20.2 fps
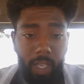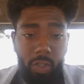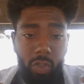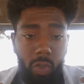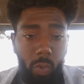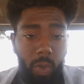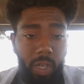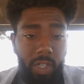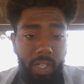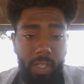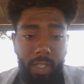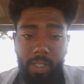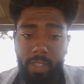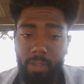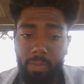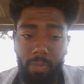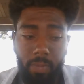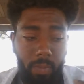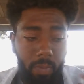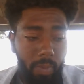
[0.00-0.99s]
intuition
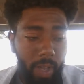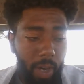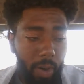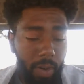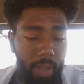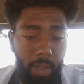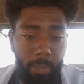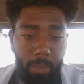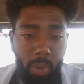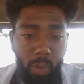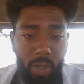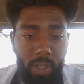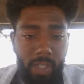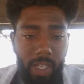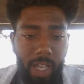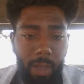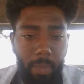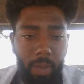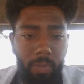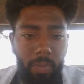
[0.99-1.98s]
is very important
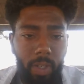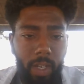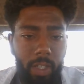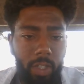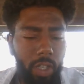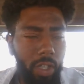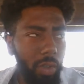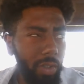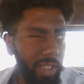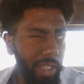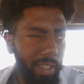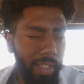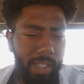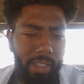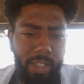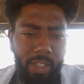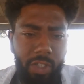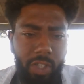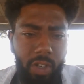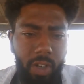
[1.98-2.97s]
time, I feel like, you know, to
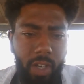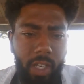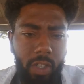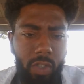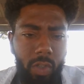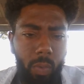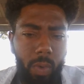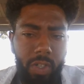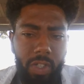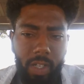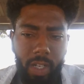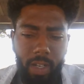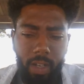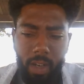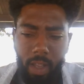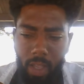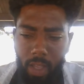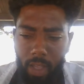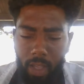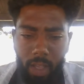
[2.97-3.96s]
listen to your intuition
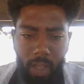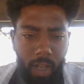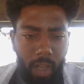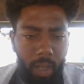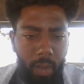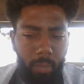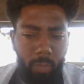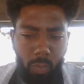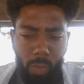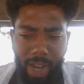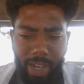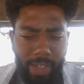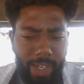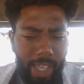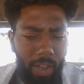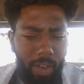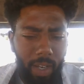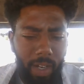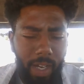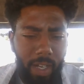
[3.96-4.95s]
and um, write
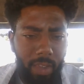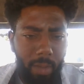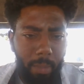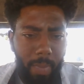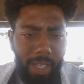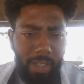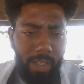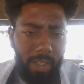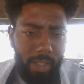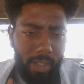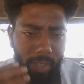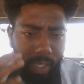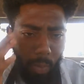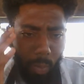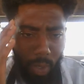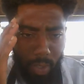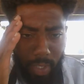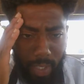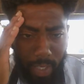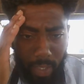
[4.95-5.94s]
down a lot of the messages
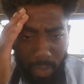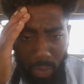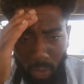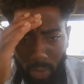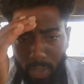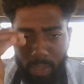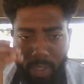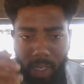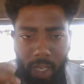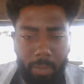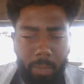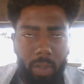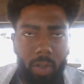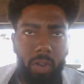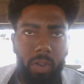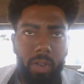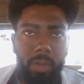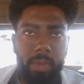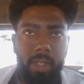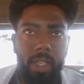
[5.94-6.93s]
that we're getting during this time, you
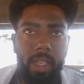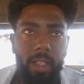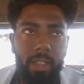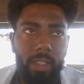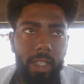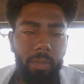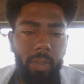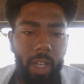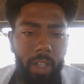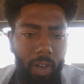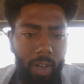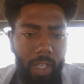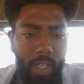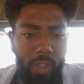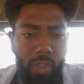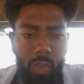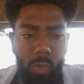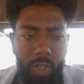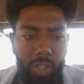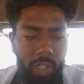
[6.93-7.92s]
know what I'm saying, because I feel like our
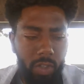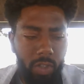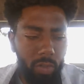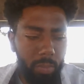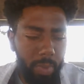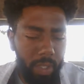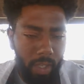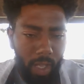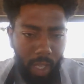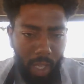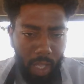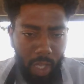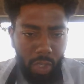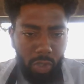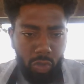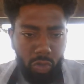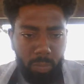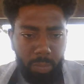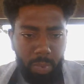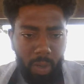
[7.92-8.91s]
intuition will be
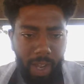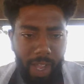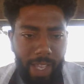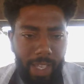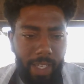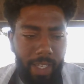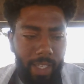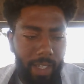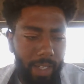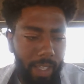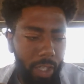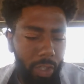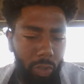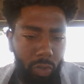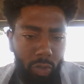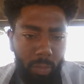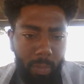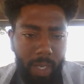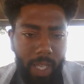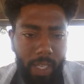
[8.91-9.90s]
super heightened and
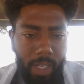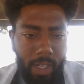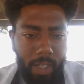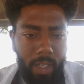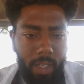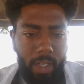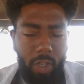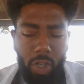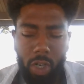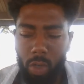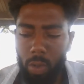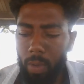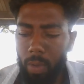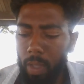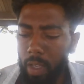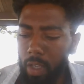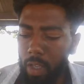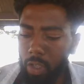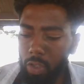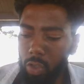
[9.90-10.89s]
illuminated, you know,
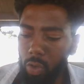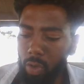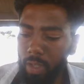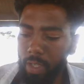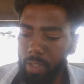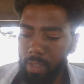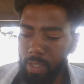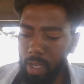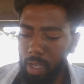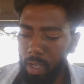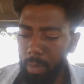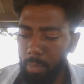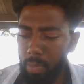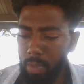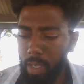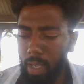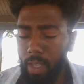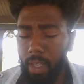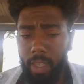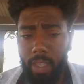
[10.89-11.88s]
during these
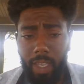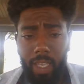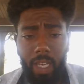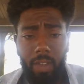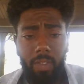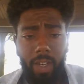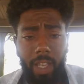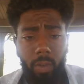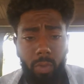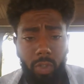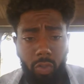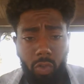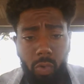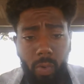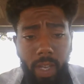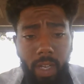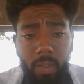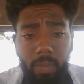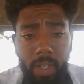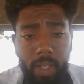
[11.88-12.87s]
times. And even like with
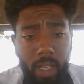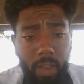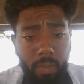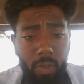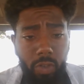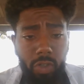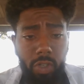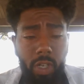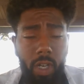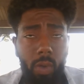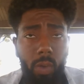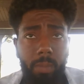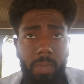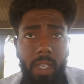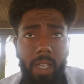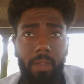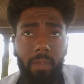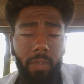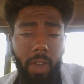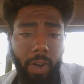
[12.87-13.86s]
creative endeavors, you know what I'm
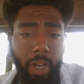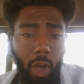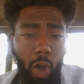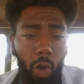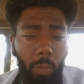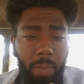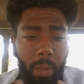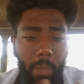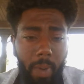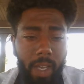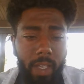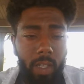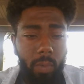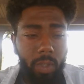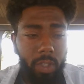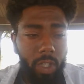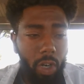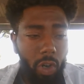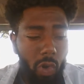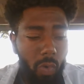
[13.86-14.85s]
saying, very open-minded
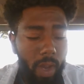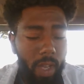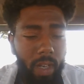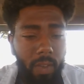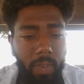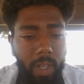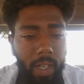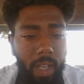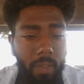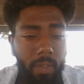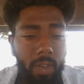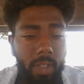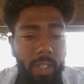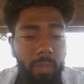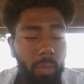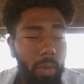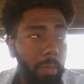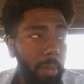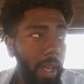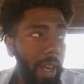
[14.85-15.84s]
with our creative endeavors.
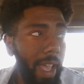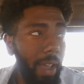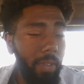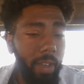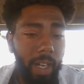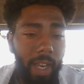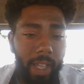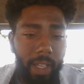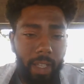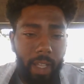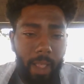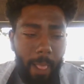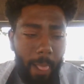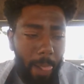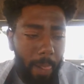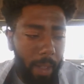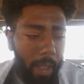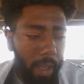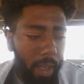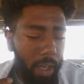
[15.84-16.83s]
If we've been having like
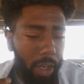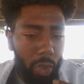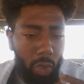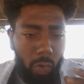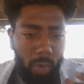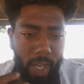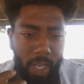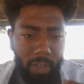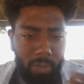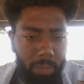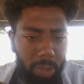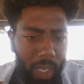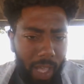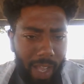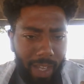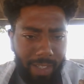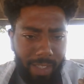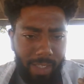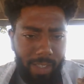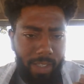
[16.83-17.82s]
uh, creative
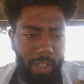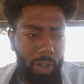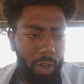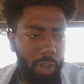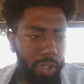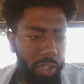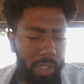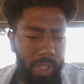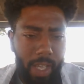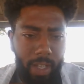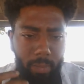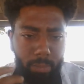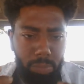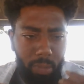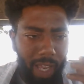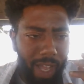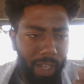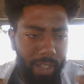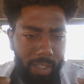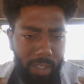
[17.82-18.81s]
blocks or just like
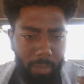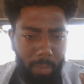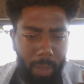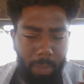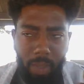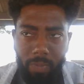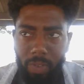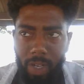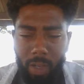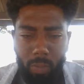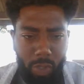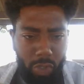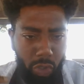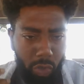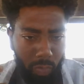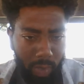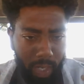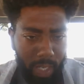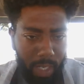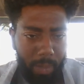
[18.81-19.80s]
blocks, maybe even like with
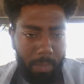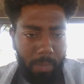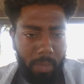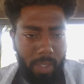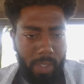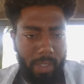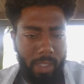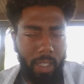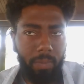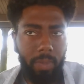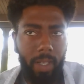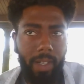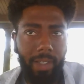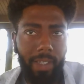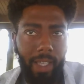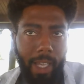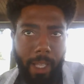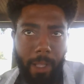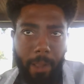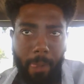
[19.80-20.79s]
dreams and stuff
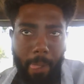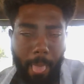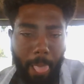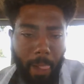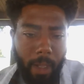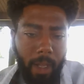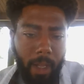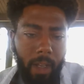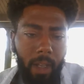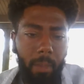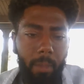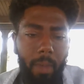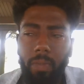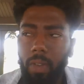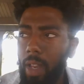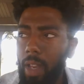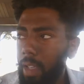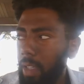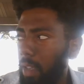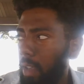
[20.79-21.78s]
like that, um, I
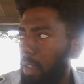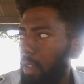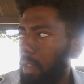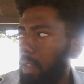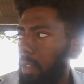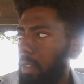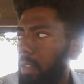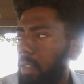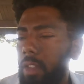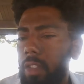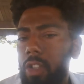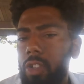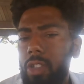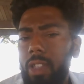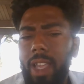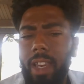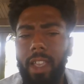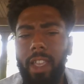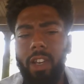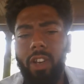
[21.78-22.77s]
feel like
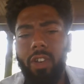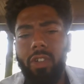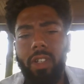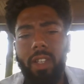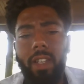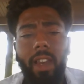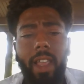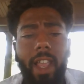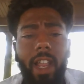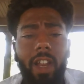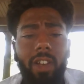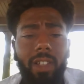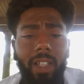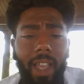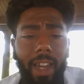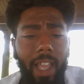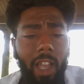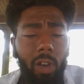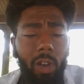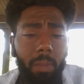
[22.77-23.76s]
there's a lot of energy in the air to
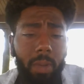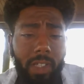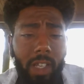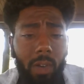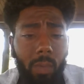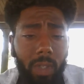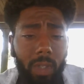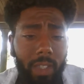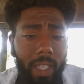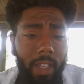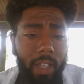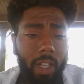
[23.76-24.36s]
kind of help us out with